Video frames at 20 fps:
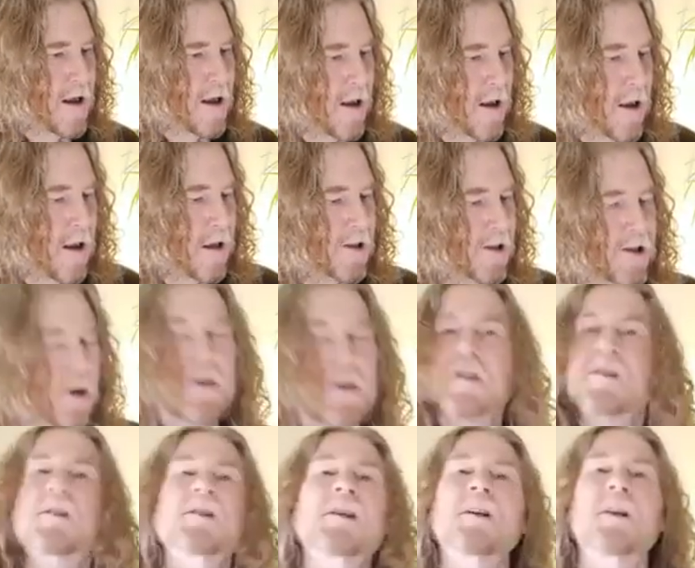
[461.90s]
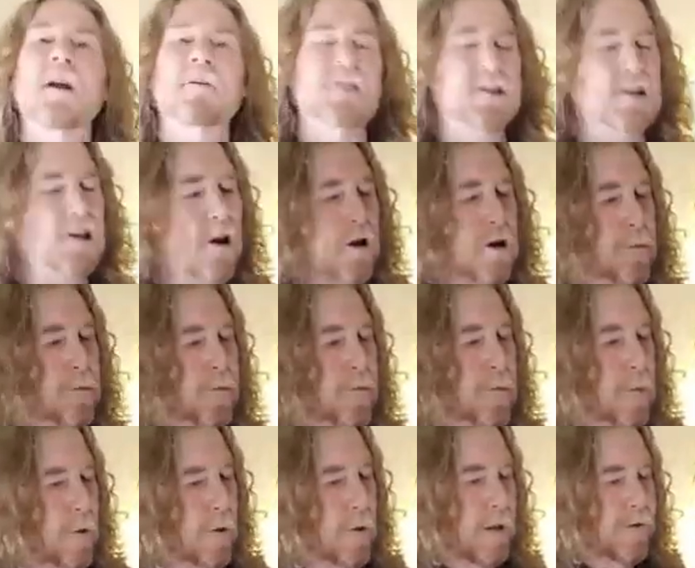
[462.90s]
So this is a love song,
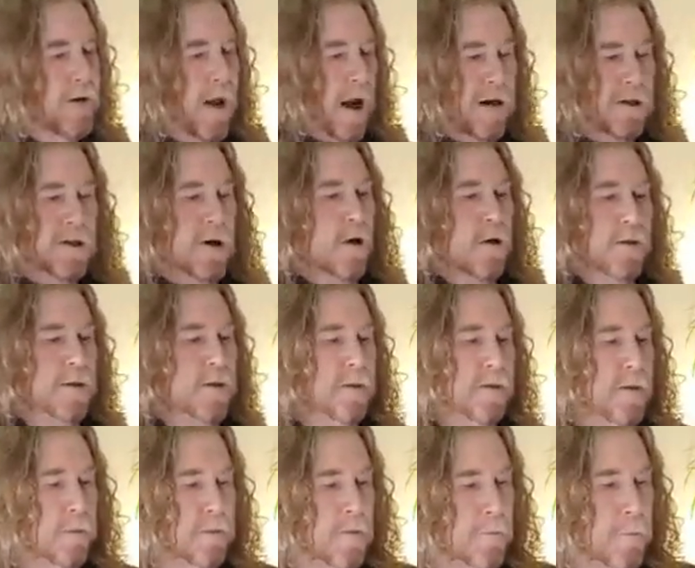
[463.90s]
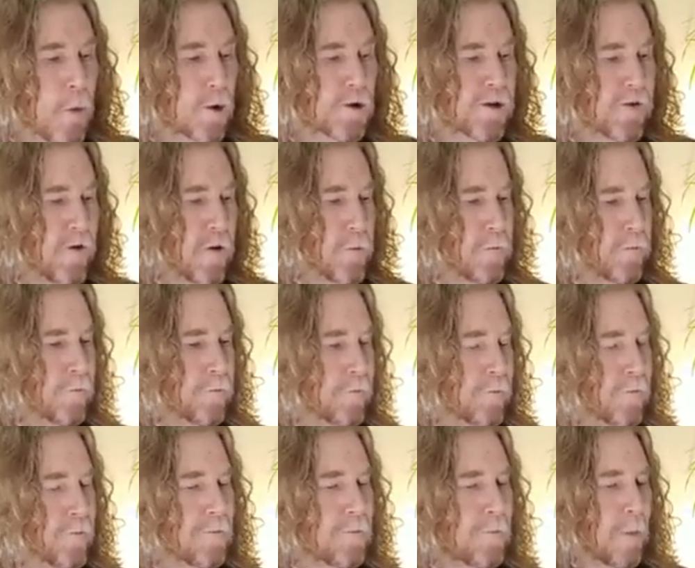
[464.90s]
as are most of
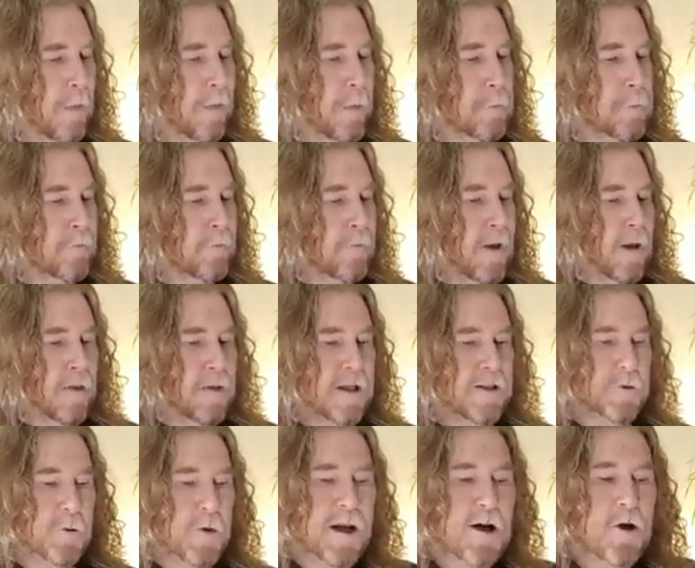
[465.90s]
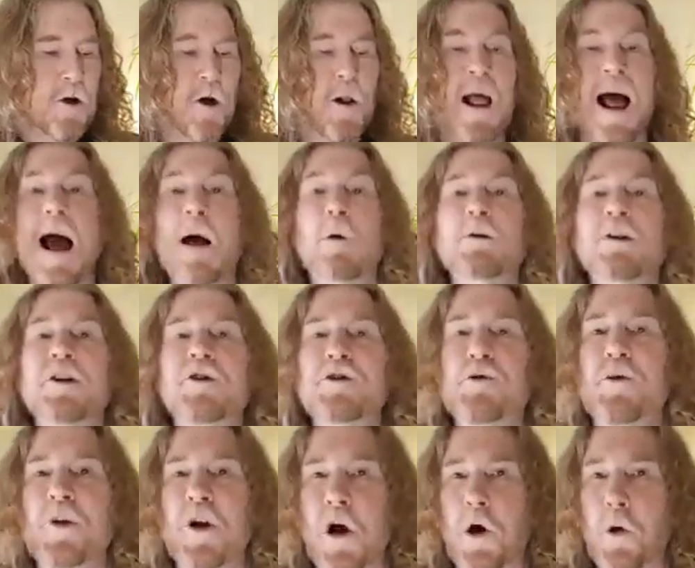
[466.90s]
them. This one I call "How Did You
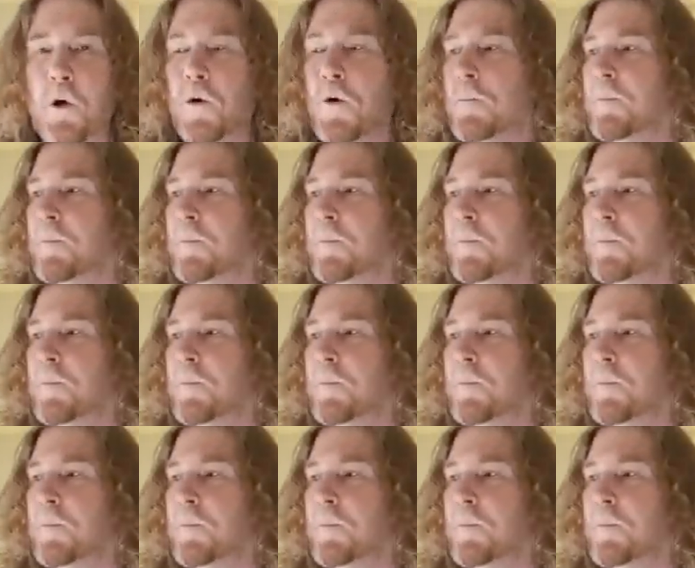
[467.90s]
Know?"